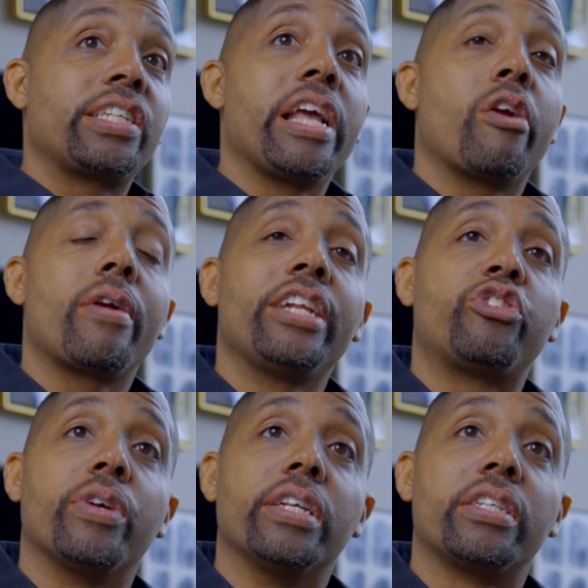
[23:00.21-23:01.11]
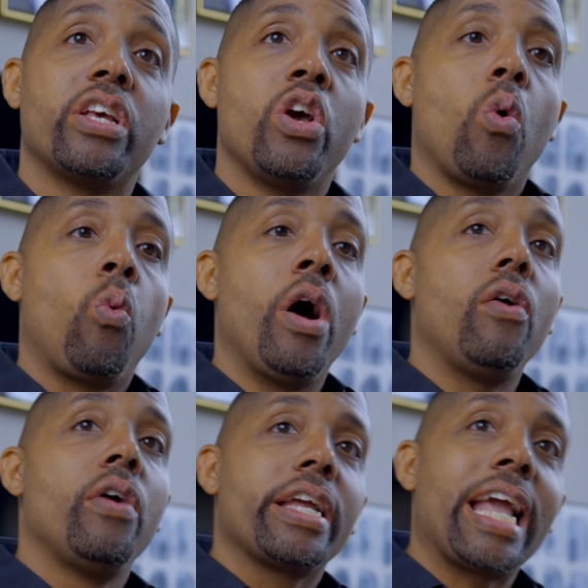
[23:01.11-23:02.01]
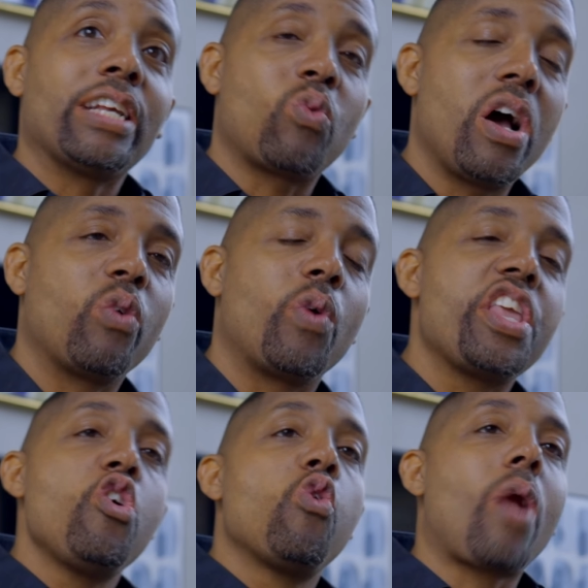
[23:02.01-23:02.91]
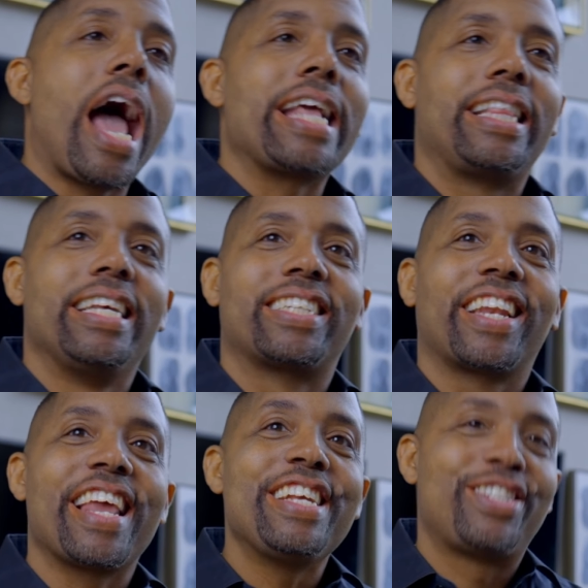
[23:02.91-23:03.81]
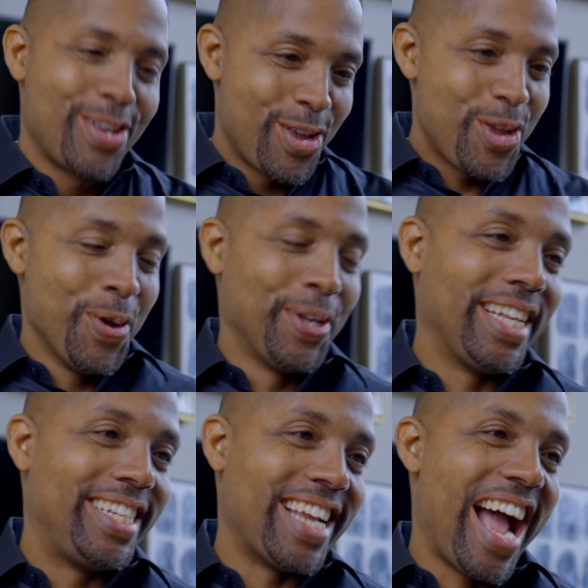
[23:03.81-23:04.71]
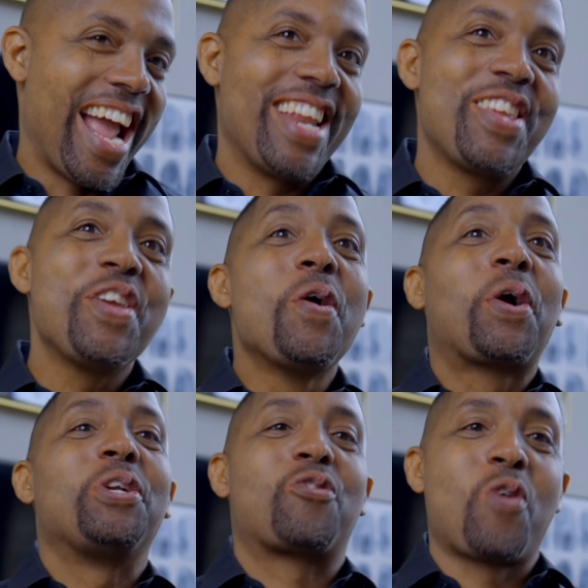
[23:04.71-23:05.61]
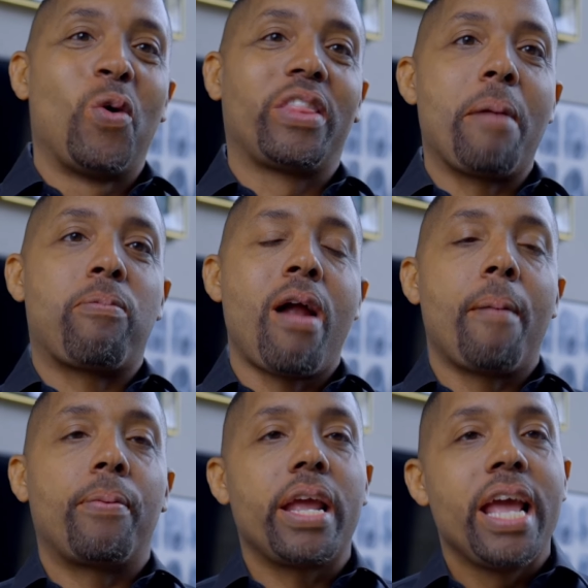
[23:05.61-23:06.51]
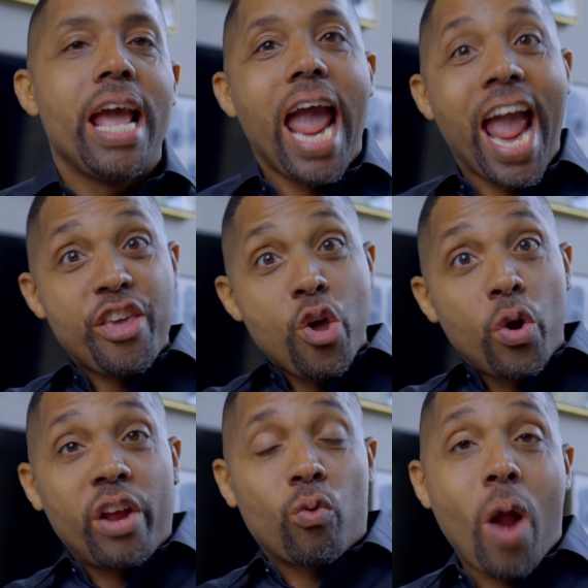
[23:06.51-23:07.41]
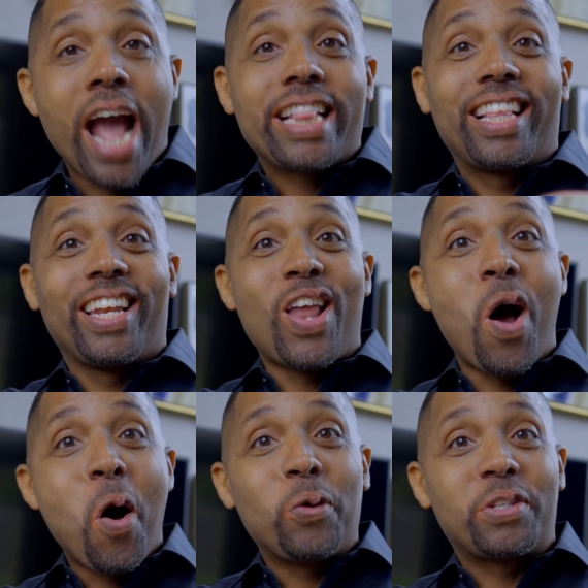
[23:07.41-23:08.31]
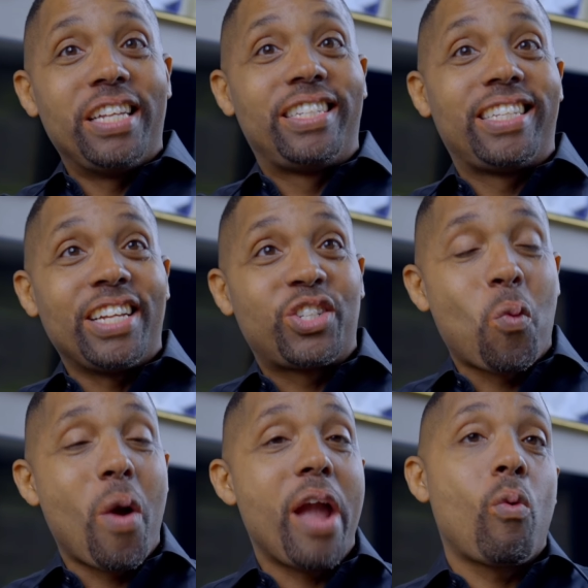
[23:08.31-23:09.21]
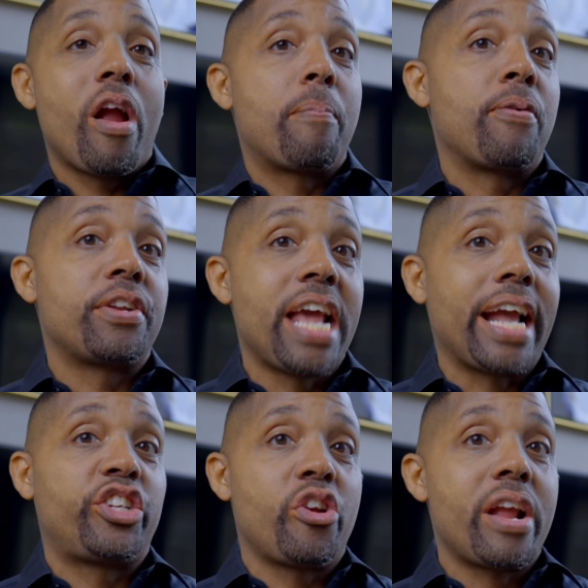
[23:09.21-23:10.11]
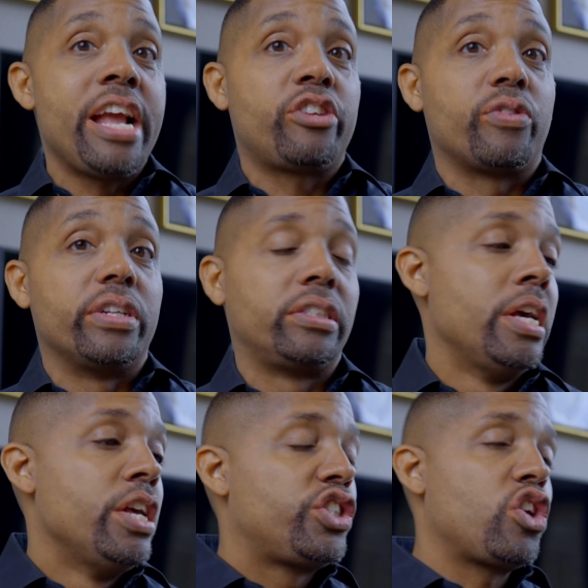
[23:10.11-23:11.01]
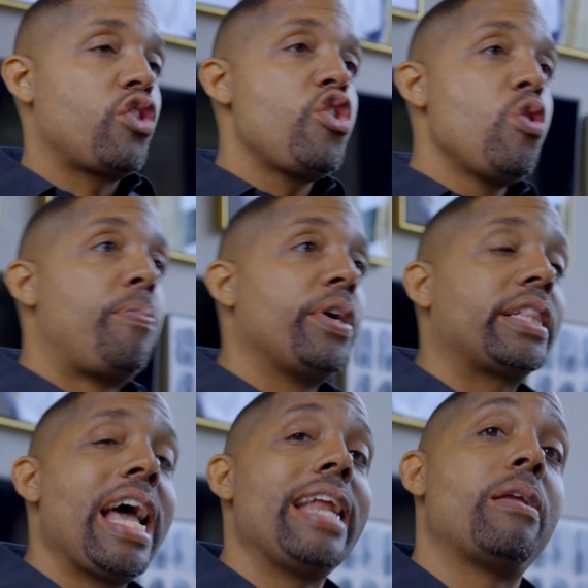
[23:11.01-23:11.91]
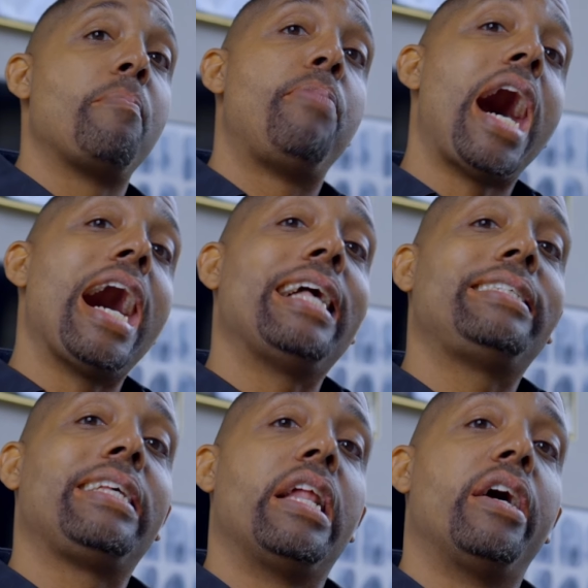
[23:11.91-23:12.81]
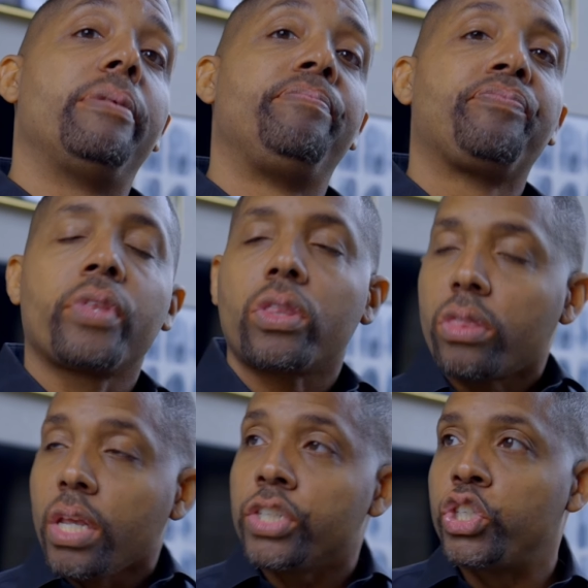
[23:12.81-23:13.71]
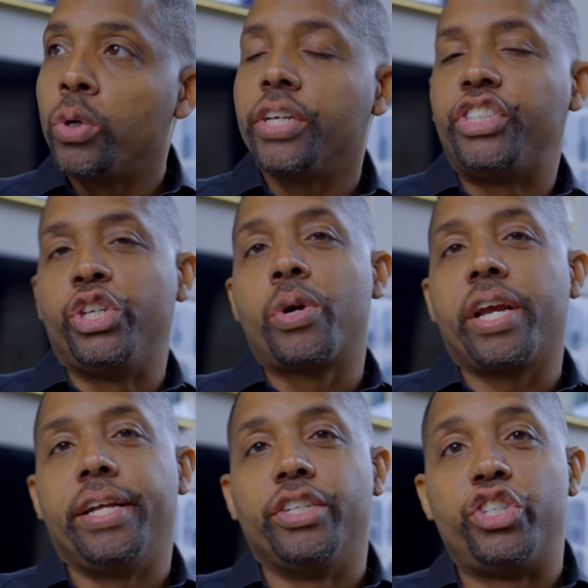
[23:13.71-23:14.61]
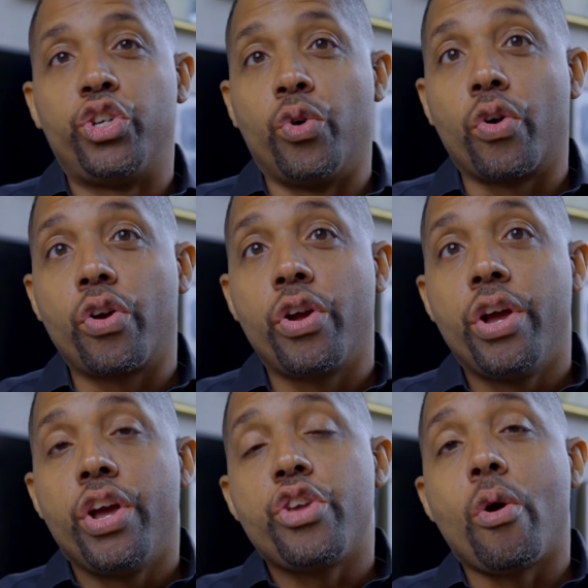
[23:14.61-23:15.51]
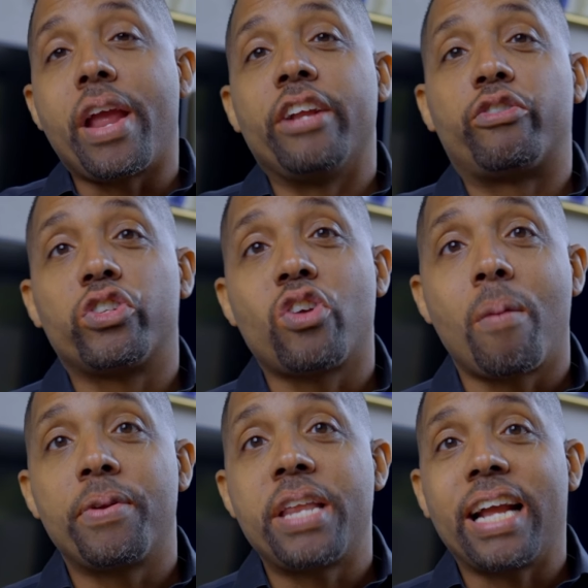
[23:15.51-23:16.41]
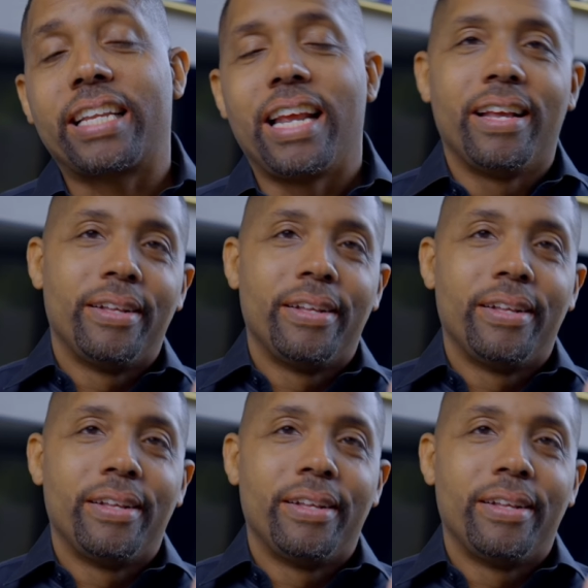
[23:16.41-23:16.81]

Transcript: their interests. Well, guess what? When you write this lease, you're the giant. You control that property, and you can write the laws in such a way where it protects your interests. So you put that deposit up so that you can ensure your interests are protected.